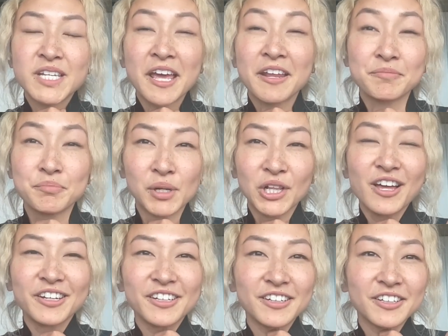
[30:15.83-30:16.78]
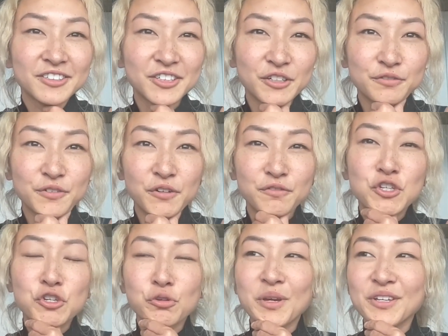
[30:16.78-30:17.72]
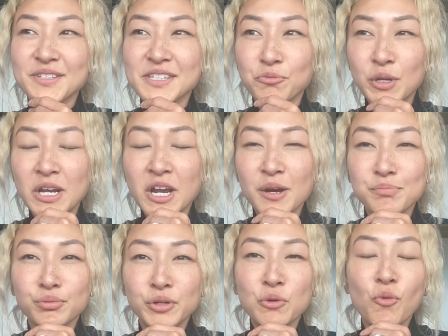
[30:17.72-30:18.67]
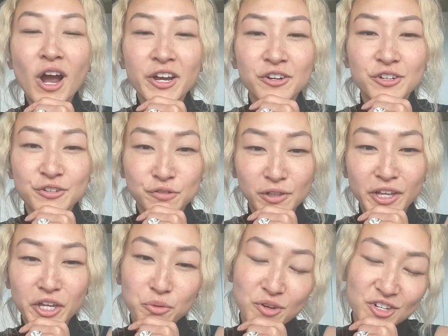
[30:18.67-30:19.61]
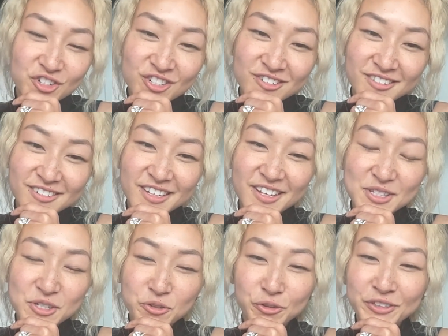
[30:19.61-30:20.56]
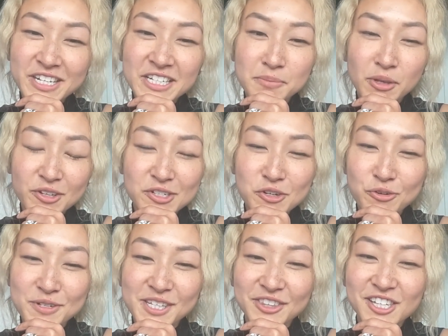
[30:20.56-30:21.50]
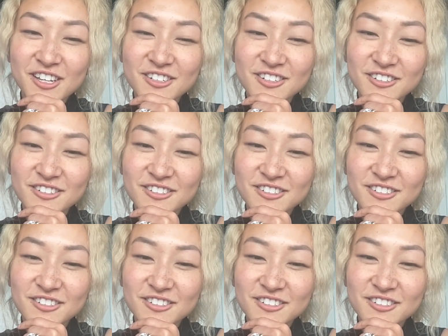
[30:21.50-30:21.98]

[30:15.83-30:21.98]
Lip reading: 10 millennia of humans, and we come pre-wired for language. And so it only takes 1 million tokens at the end.